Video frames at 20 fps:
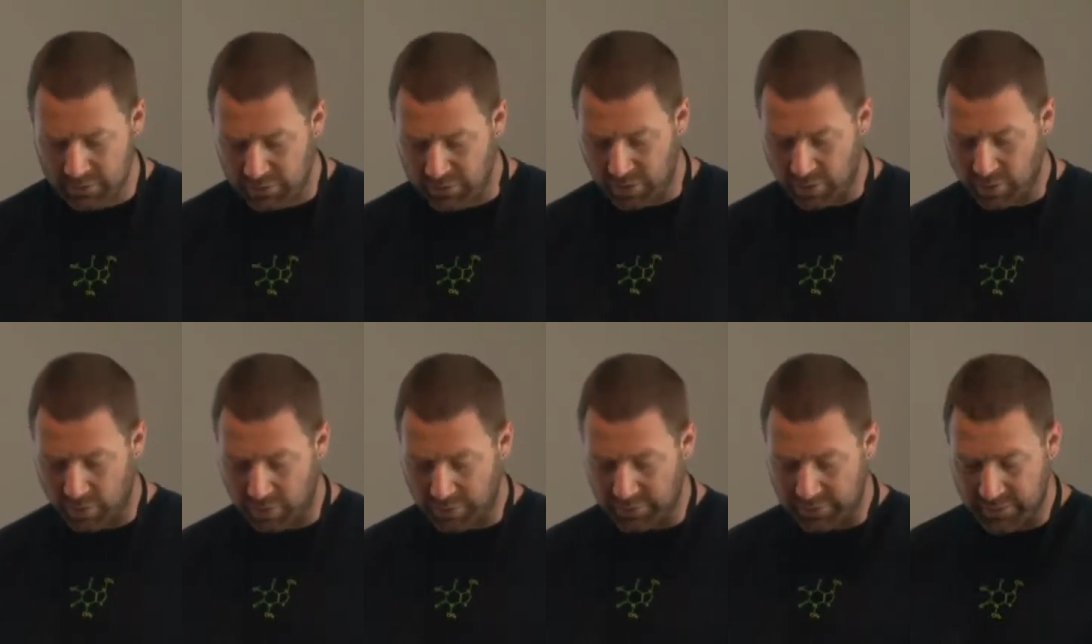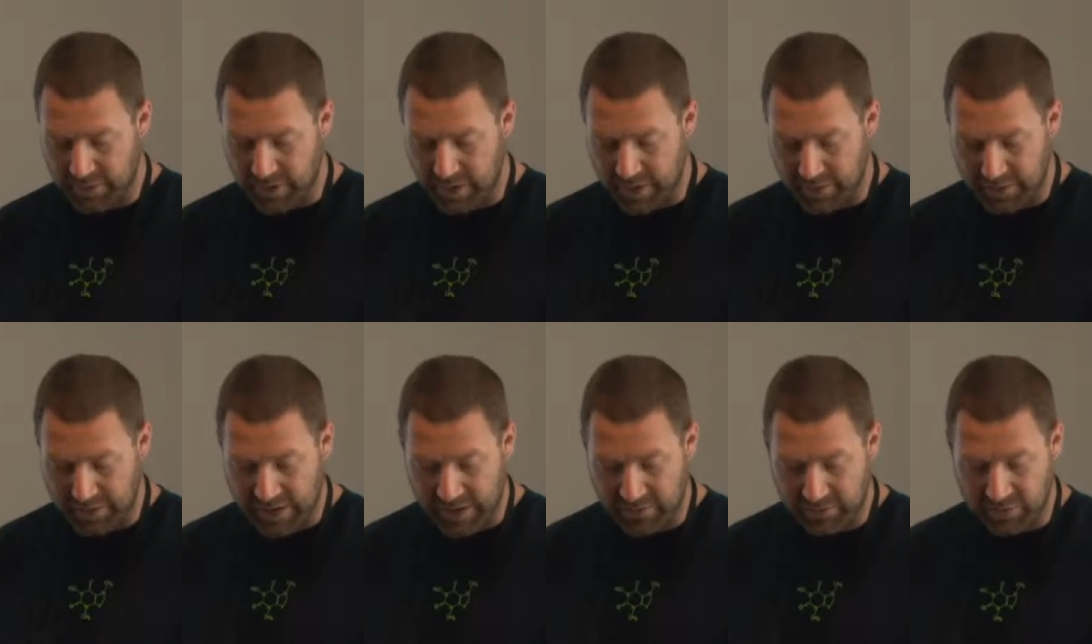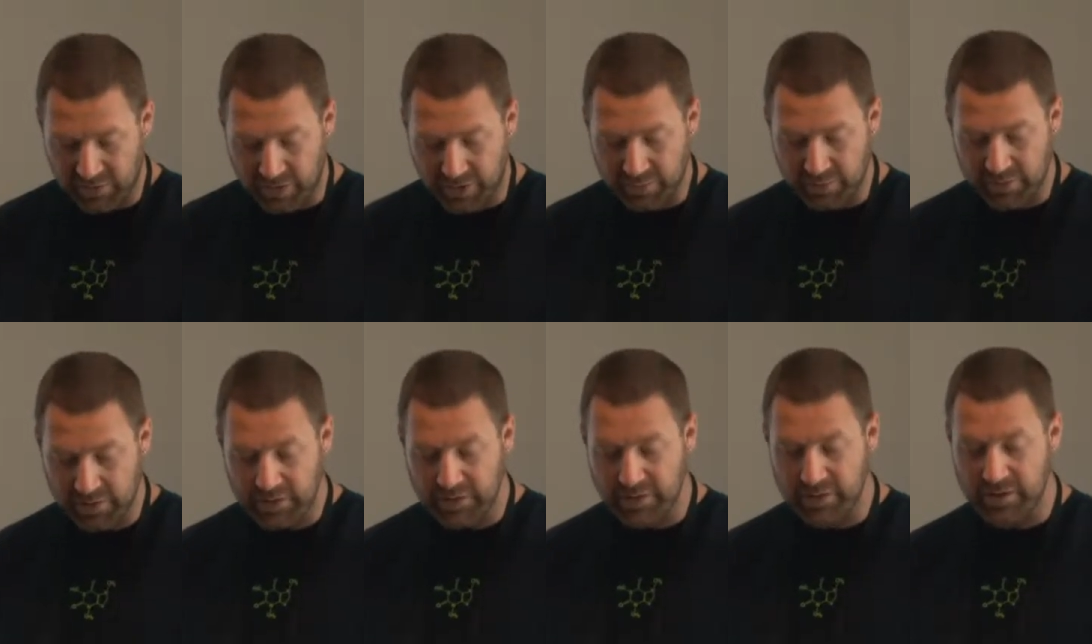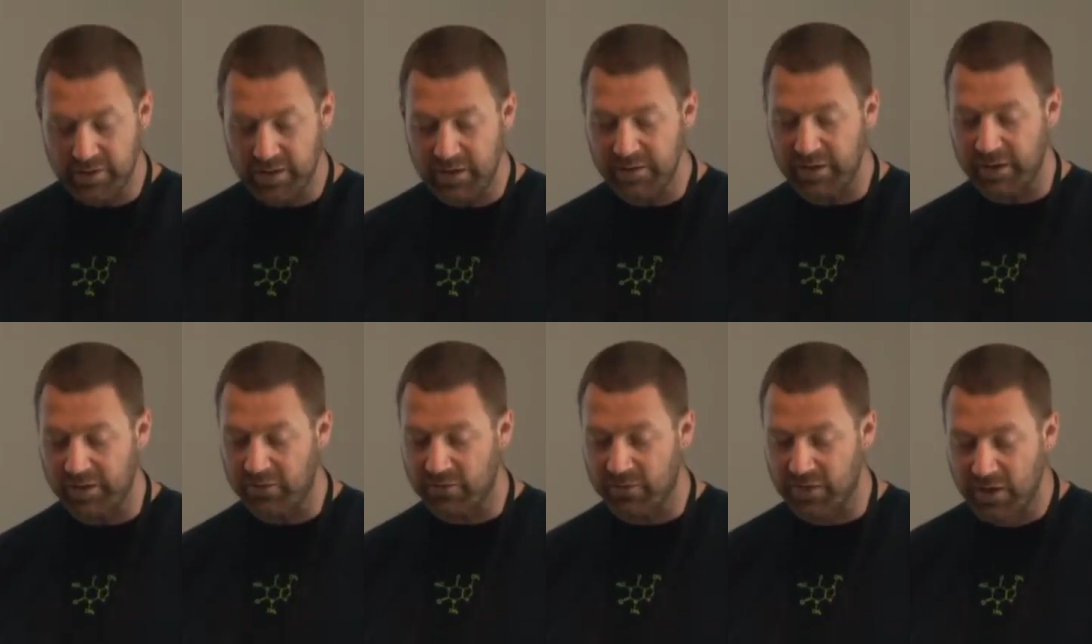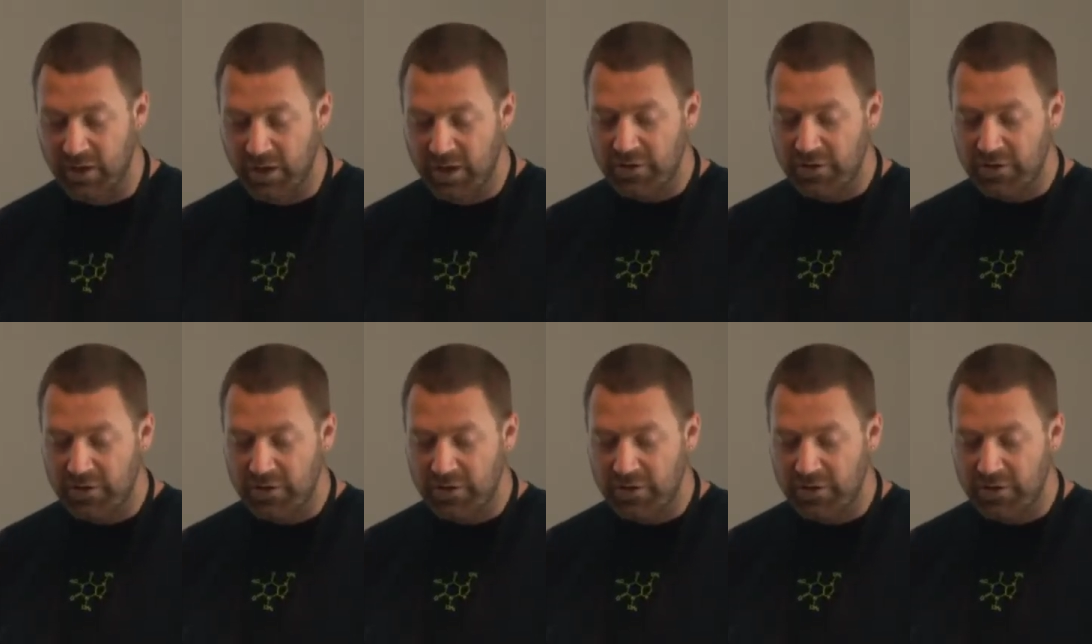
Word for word: Do you want uh, the cards titled and indexed?